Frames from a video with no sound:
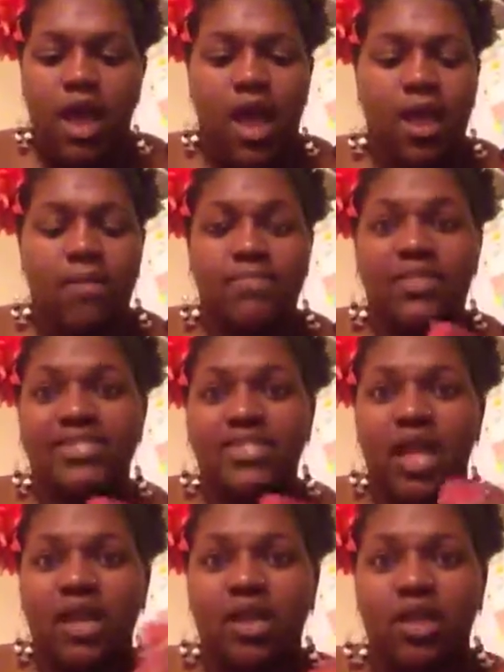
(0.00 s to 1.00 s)
The
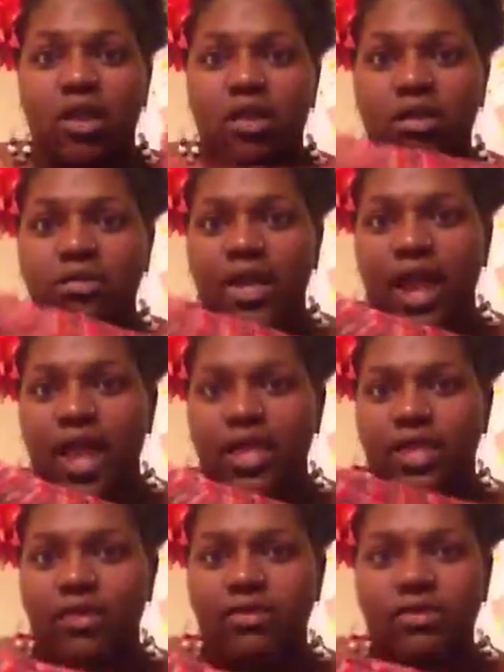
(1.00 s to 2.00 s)
sock yarn that I
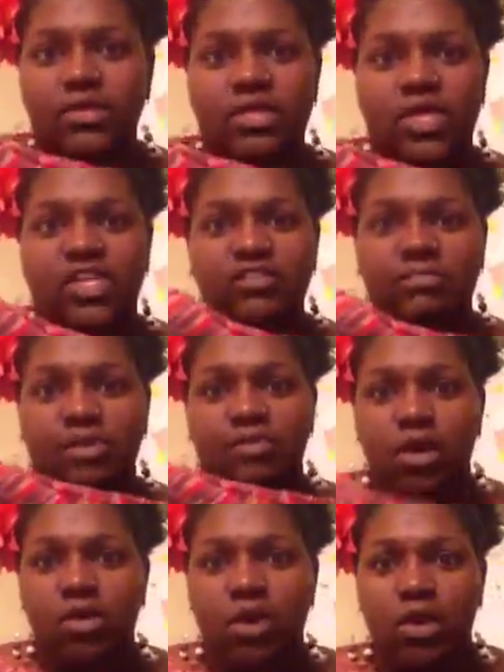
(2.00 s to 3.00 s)
use is
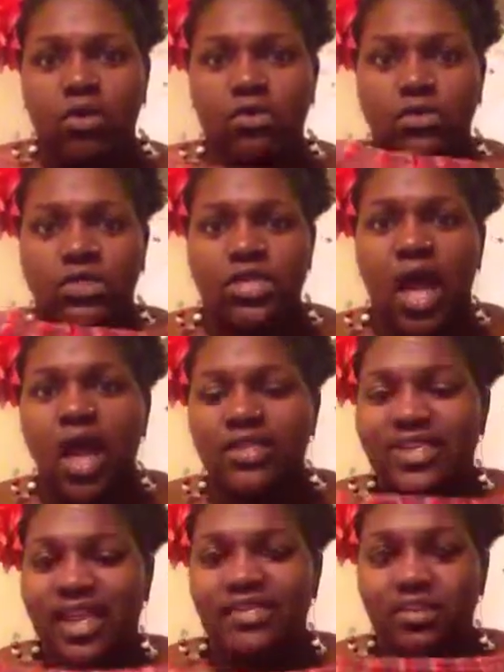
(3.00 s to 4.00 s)
Berocco
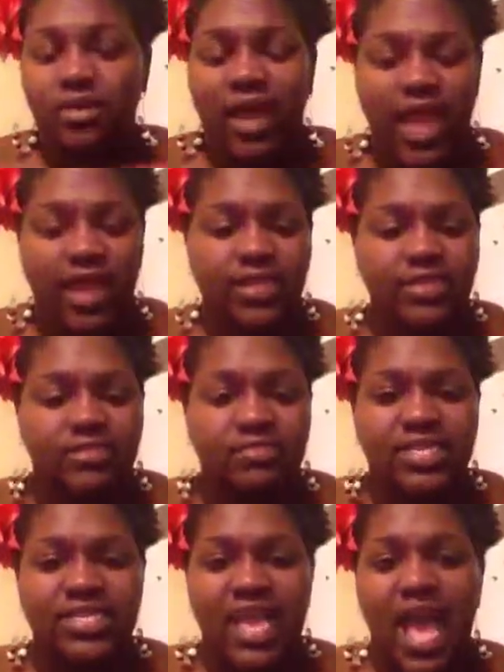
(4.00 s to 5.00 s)
Socks SOX
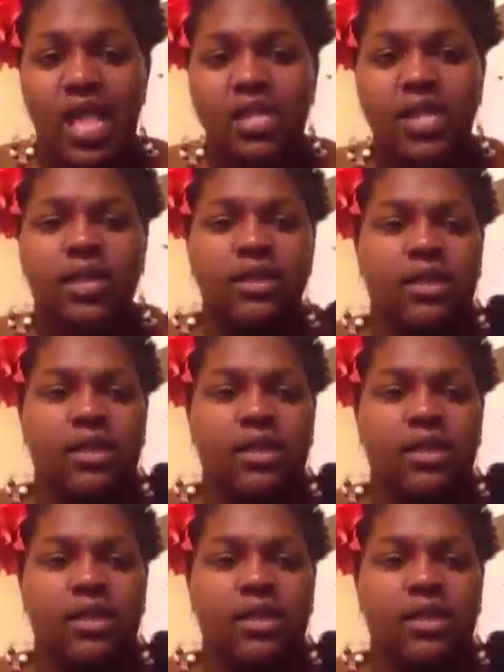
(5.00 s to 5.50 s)
Metallic.